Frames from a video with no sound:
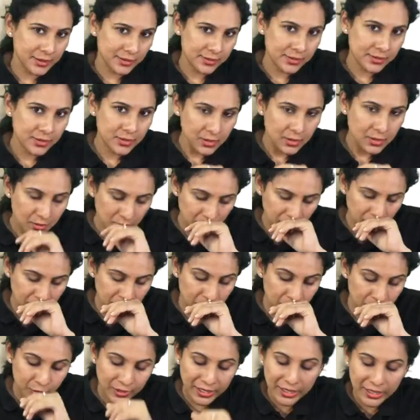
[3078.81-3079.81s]
is.
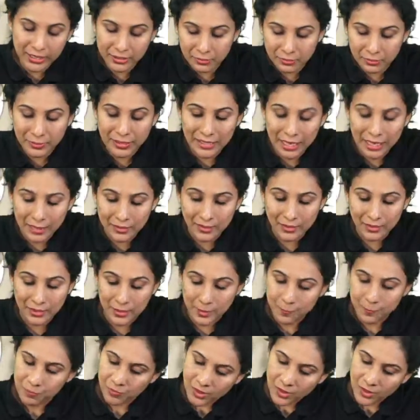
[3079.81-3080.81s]
Okay, it will be
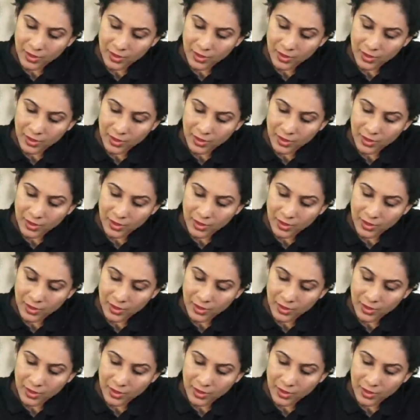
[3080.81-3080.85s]
laterally.